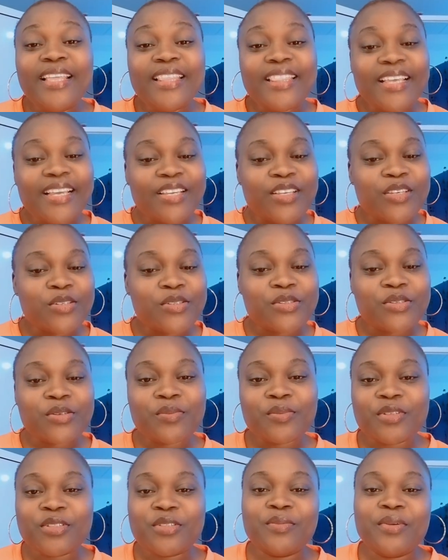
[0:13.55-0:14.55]
Thank you so
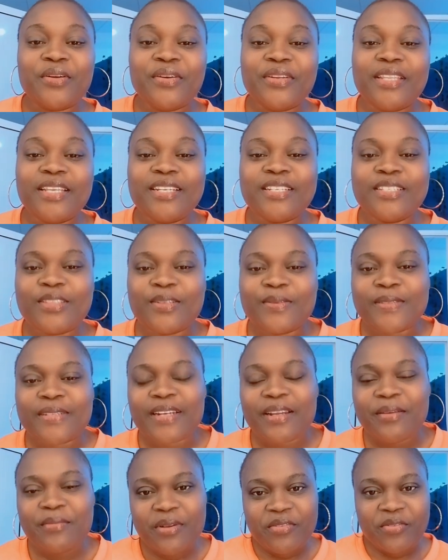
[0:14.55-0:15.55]
much, my returning
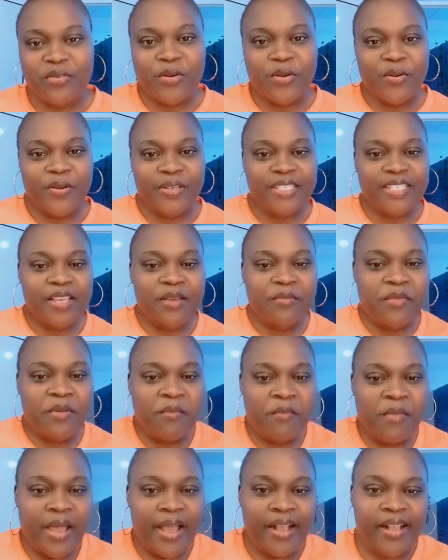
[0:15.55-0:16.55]
subscriber, for always
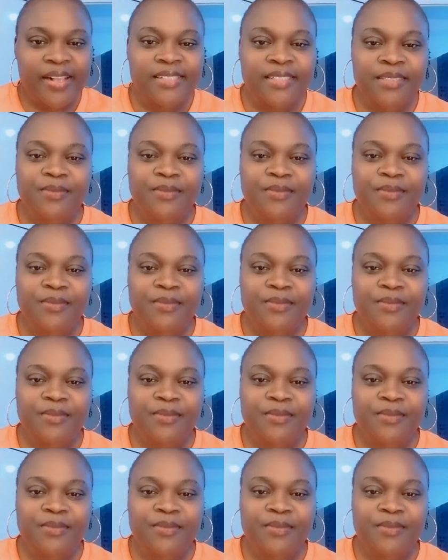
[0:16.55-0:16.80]
coming back.